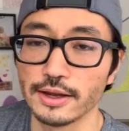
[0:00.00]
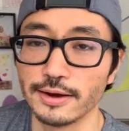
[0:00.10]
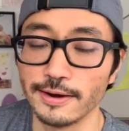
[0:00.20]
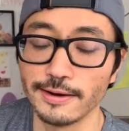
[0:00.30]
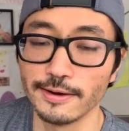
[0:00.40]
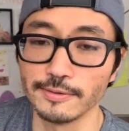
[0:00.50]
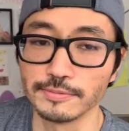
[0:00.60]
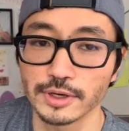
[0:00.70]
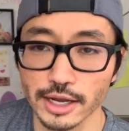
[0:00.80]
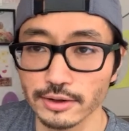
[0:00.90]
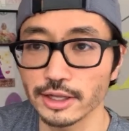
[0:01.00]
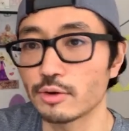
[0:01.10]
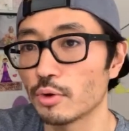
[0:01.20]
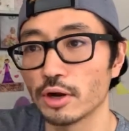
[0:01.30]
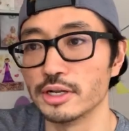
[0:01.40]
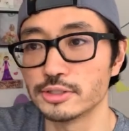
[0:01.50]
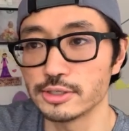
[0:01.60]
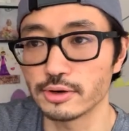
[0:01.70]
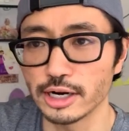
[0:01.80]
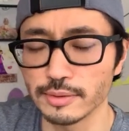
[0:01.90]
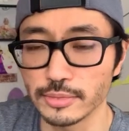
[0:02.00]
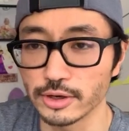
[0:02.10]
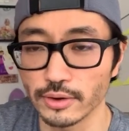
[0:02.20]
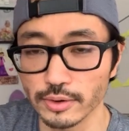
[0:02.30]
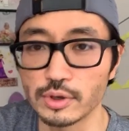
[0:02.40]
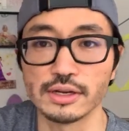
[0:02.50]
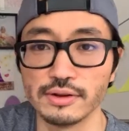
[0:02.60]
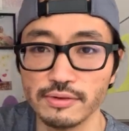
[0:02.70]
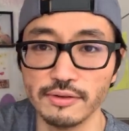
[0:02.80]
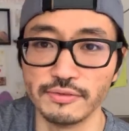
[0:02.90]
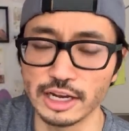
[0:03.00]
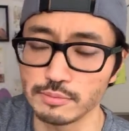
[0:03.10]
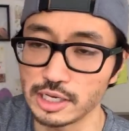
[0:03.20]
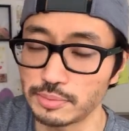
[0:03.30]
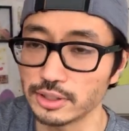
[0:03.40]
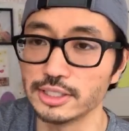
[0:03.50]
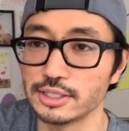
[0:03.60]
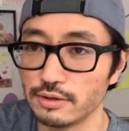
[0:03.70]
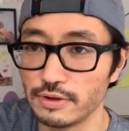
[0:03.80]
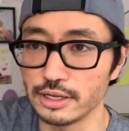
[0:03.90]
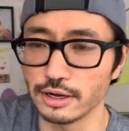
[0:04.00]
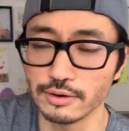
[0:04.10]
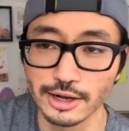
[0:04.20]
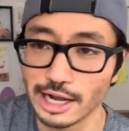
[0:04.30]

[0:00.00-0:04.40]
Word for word: Kind of like one on Instagram, you know, I can invite people into the video.